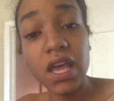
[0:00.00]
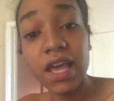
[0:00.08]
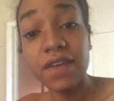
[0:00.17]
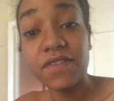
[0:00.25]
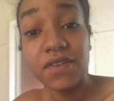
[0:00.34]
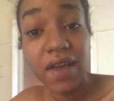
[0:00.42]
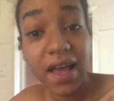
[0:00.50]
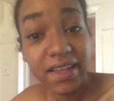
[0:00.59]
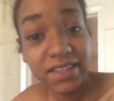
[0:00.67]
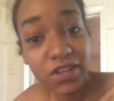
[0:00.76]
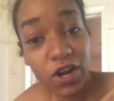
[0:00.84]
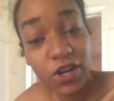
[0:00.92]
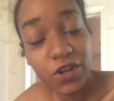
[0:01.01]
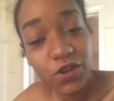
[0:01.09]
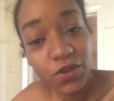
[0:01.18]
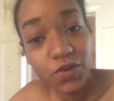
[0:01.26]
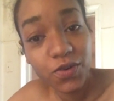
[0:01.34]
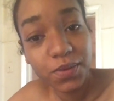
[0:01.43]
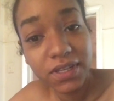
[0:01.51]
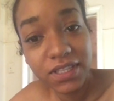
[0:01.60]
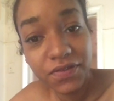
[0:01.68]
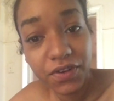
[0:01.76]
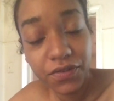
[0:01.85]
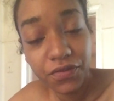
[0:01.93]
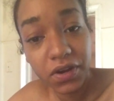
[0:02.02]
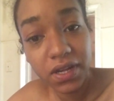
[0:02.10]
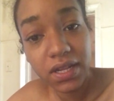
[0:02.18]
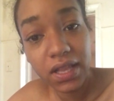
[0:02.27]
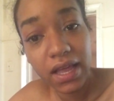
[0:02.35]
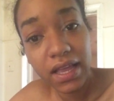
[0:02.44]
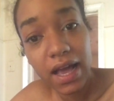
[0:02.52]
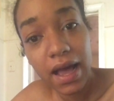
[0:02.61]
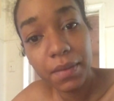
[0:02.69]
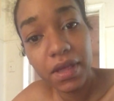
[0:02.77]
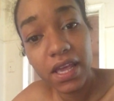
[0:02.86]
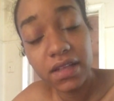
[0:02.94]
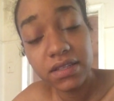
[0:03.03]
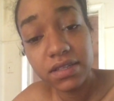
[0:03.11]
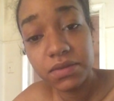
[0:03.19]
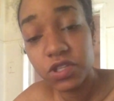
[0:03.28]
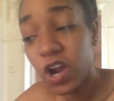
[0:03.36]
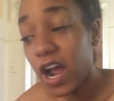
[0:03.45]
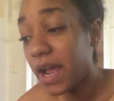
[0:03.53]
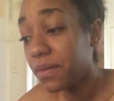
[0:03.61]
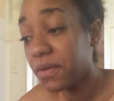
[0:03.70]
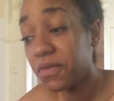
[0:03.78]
If you guys are new, please feel free to like, comment, and subscribe.